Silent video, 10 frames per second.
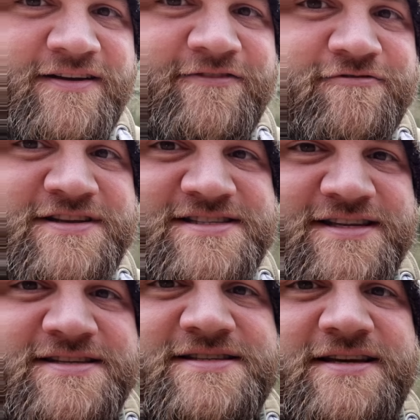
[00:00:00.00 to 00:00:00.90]
For
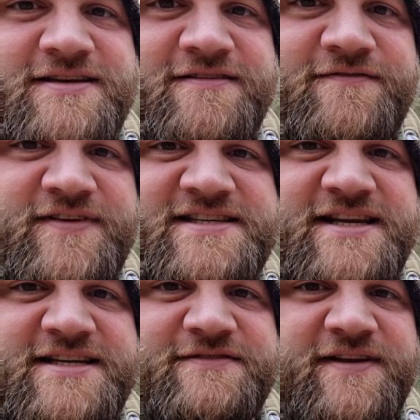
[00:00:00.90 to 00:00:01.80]
instance, this
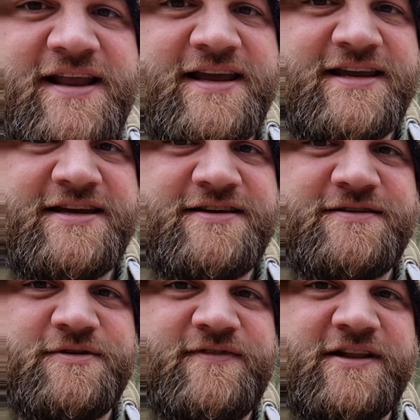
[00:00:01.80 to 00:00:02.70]
end of the lake,
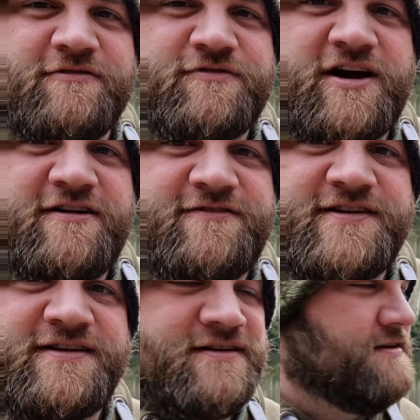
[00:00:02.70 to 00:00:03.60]
with a little raft,